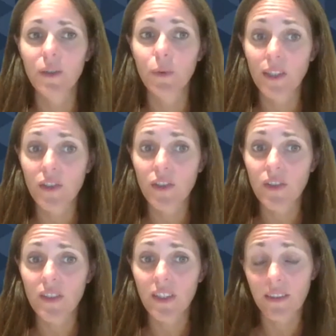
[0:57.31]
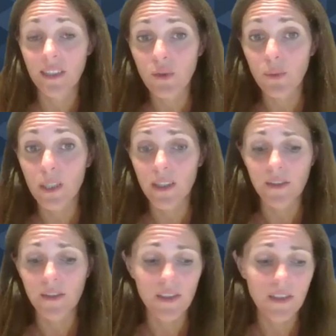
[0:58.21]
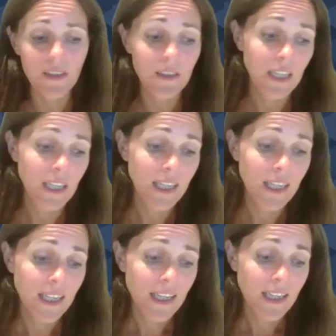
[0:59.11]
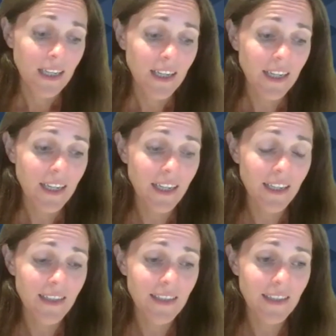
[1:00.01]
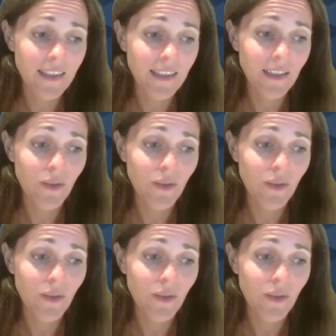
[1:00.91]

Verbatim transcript: questions that need to be answered. I still